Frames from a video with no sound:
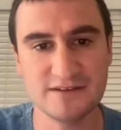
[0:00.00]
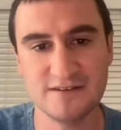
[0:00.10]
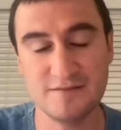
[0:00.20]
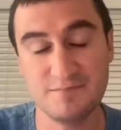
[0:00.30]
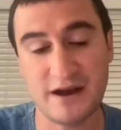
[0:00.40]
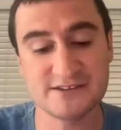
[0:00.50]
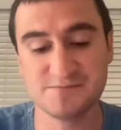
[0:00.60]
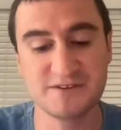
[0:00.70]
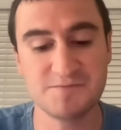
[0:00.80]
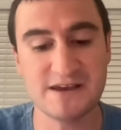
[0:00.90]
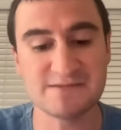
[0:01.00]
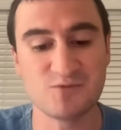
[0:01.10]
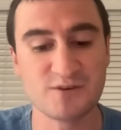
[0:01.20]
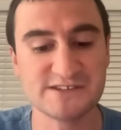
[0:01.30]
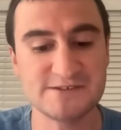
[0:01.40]
and, and, possibly could make them
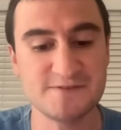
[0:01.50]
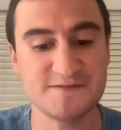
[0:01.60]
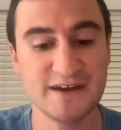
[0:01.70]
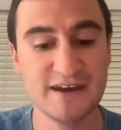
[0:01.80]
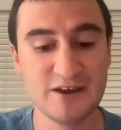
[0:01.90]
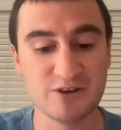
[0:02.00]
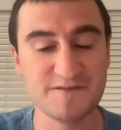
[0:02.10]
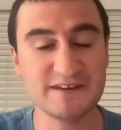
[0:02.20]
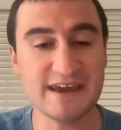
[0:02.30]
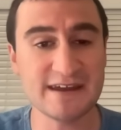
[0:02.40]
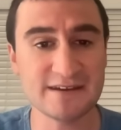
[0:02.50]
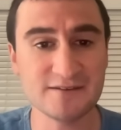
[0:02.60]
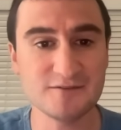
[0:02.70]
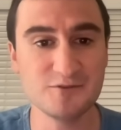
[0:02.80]
a worse team if Griffin Canning,